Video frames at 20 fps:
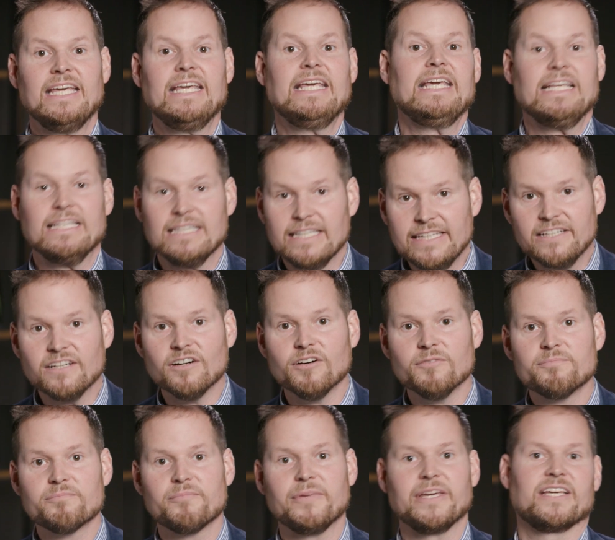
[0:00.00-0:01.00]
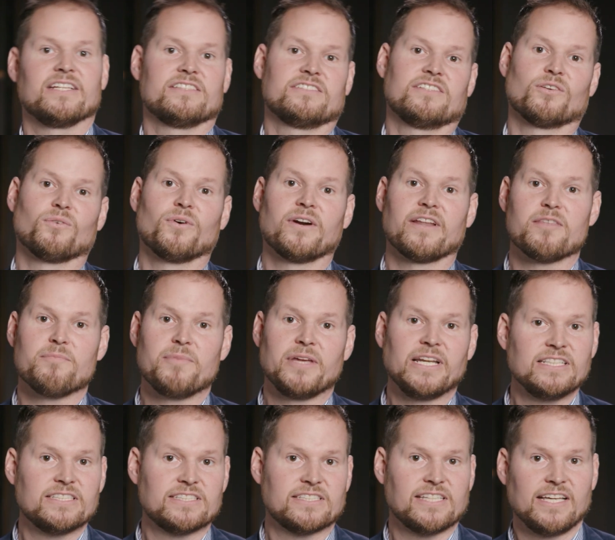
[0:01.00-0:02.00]
illegal because they're one of the
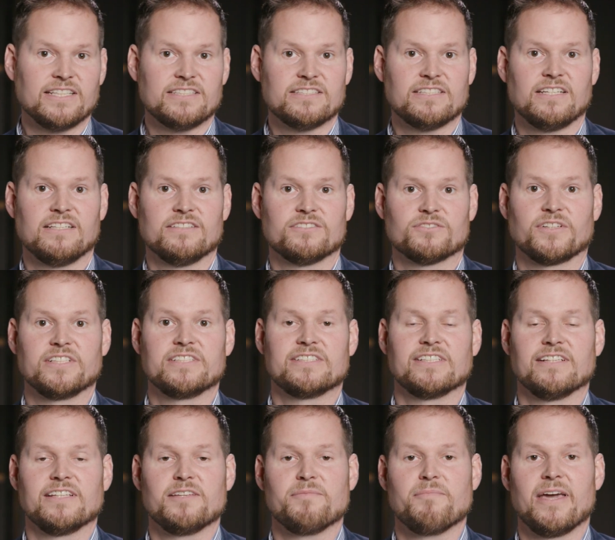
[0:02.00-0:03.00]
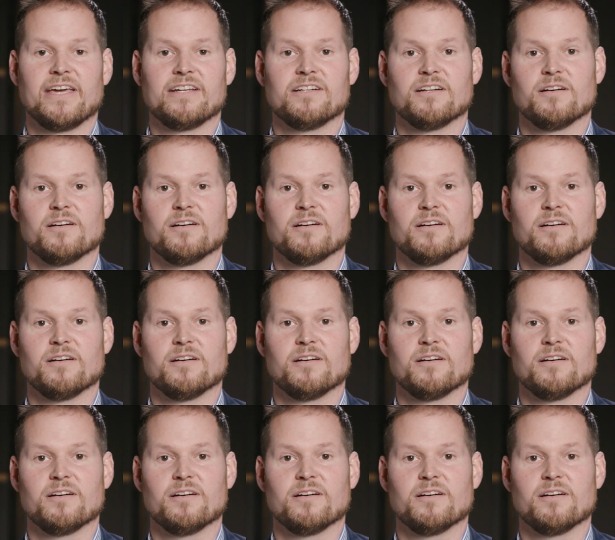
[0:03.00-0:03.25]
many states that has recently made